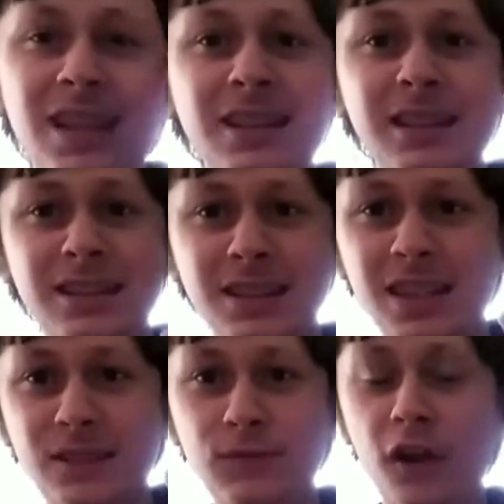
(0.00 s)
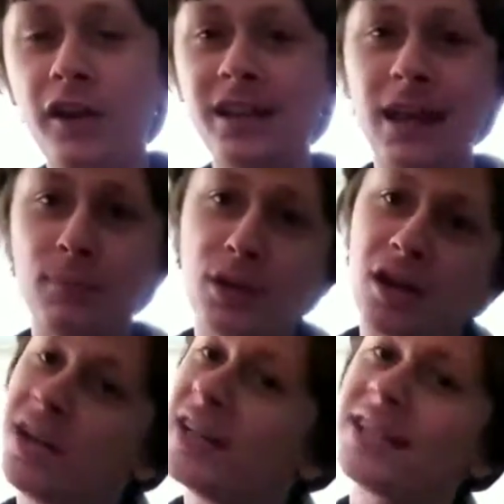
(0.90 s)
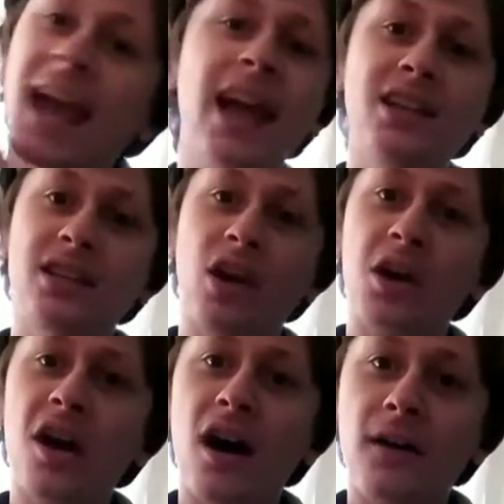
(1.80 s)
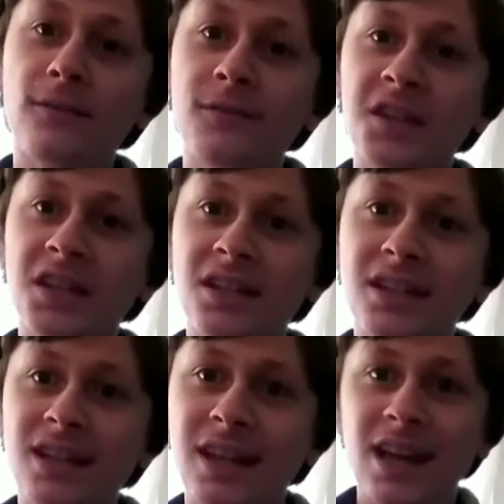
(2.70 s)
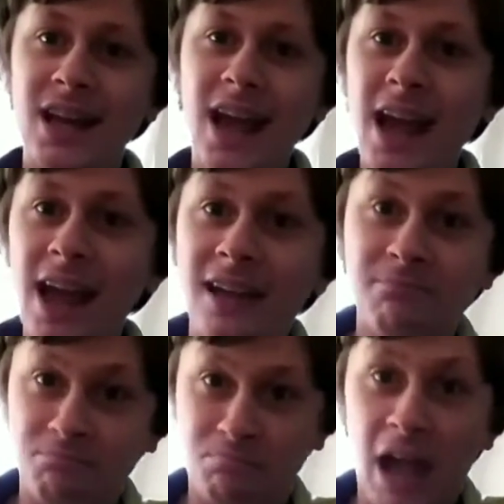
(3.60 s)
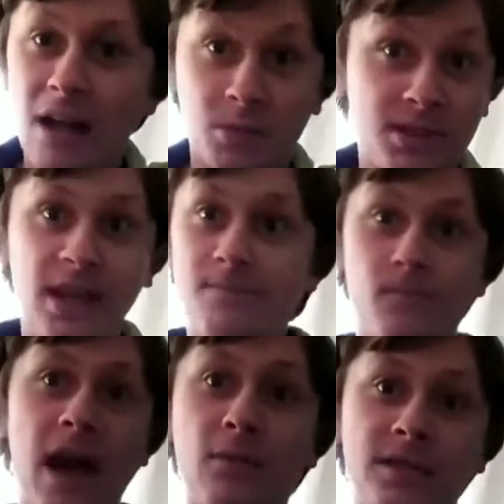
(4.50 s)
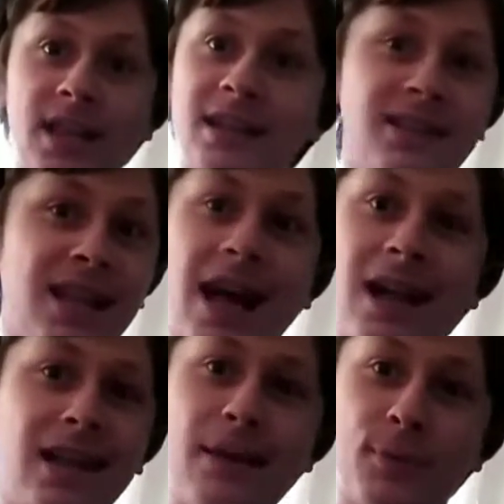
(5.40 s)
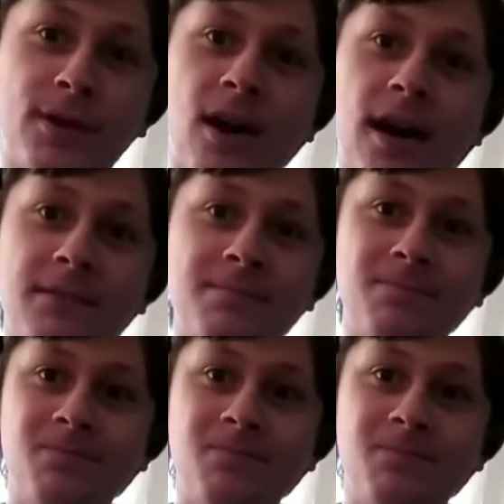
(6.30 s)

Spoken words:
And this fucking Leprechaun got his head cut off, and that was it. That was the end of the Leprechaun.